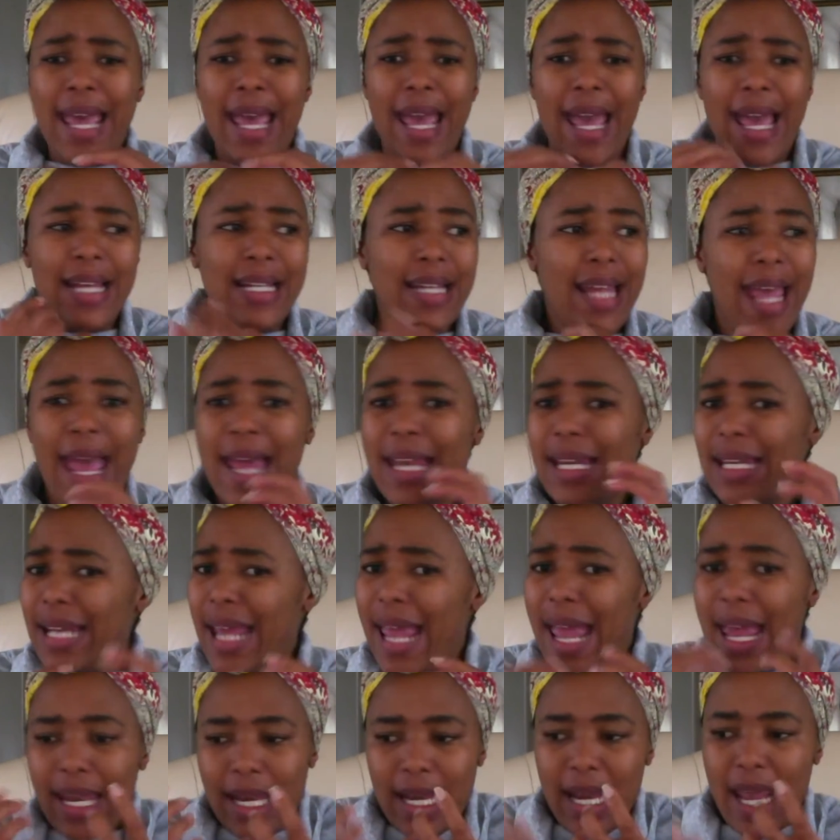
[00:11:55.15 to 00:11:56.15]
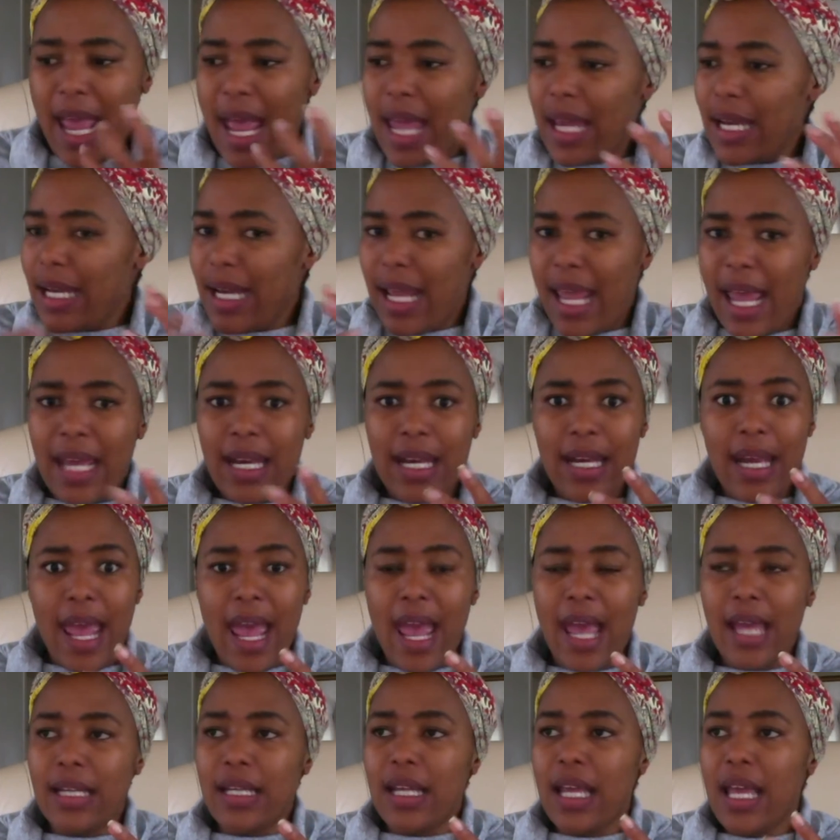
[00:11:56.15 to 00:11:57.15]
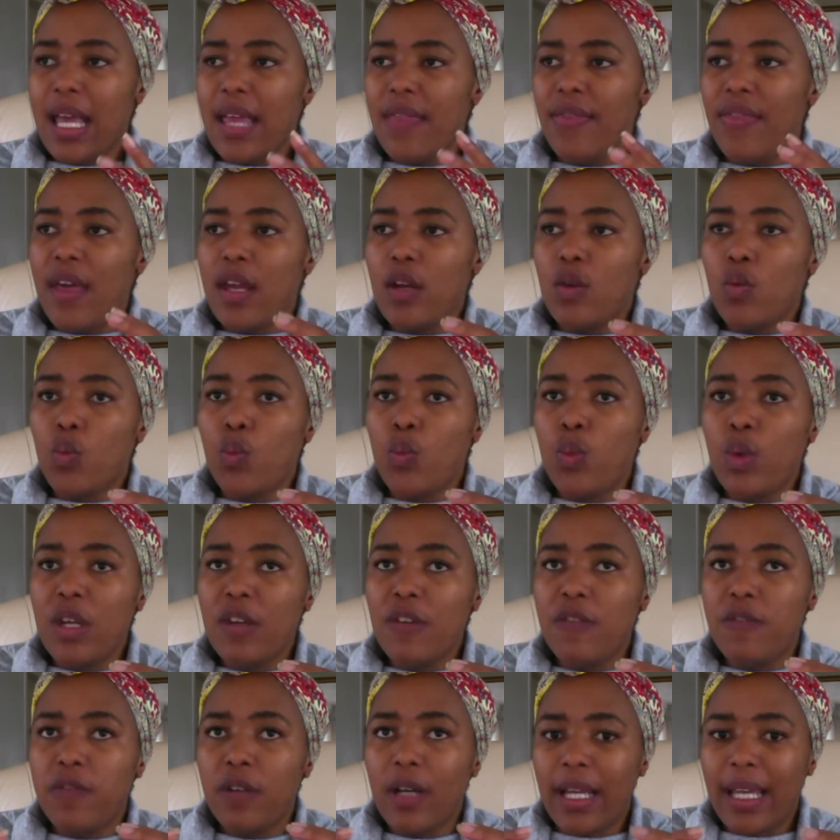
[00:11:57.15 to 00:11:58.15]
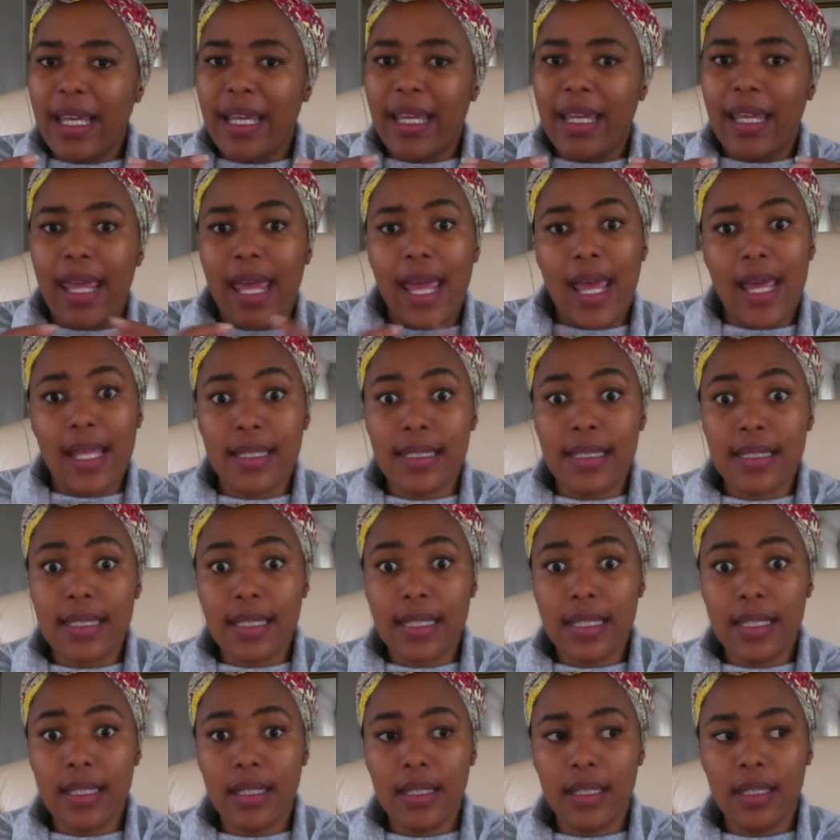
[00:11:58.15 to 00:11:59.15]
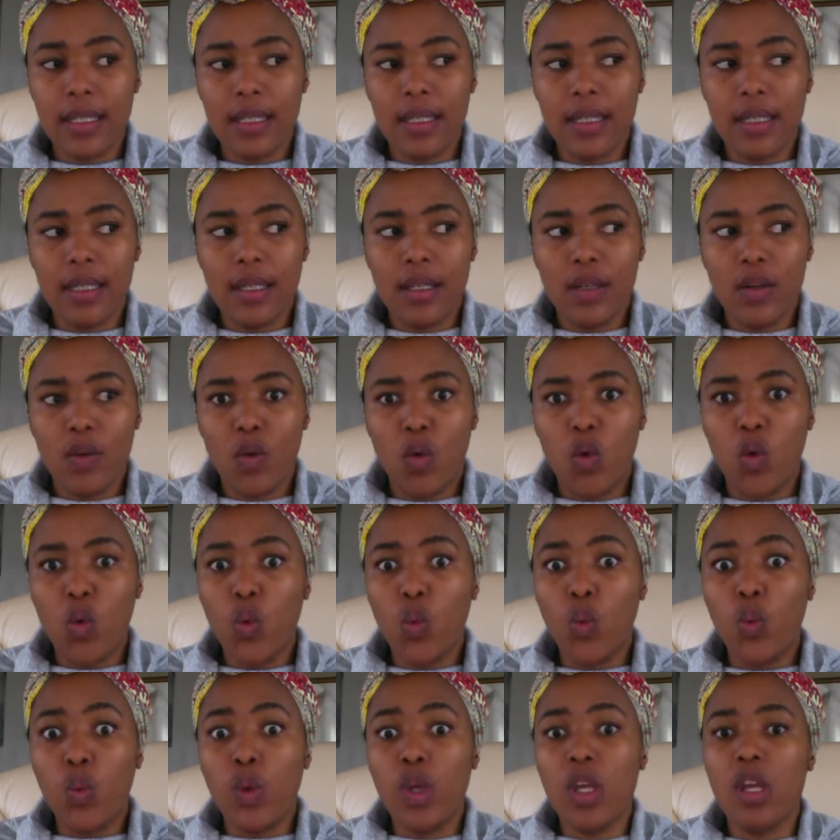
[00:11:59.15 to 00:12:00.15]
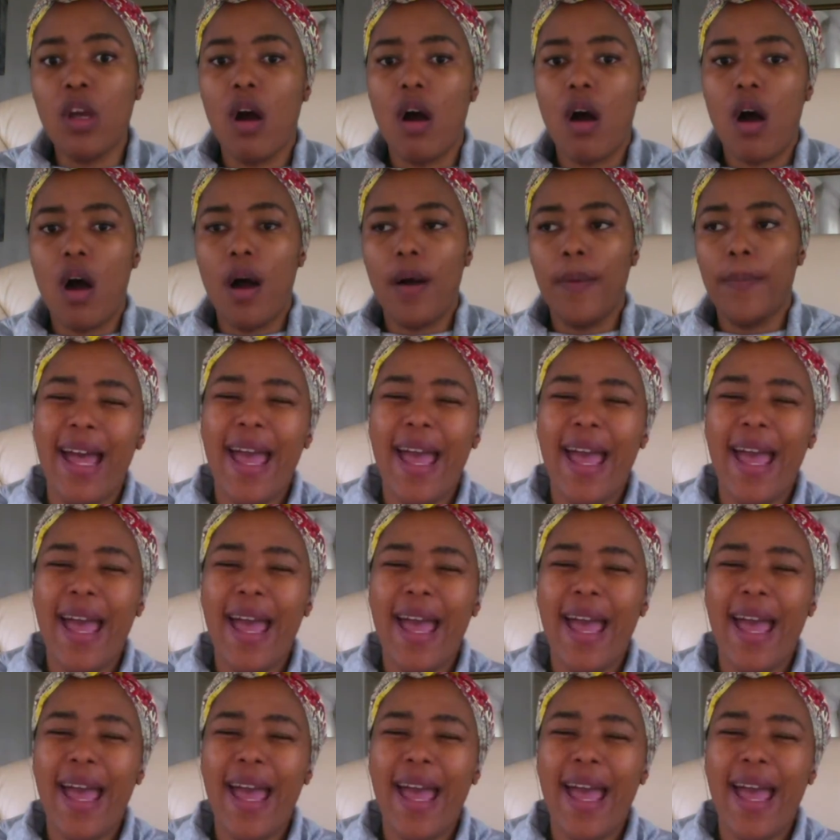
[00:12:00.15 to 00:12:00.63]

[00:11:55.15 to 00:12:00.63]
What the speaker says: and that we forget who we are.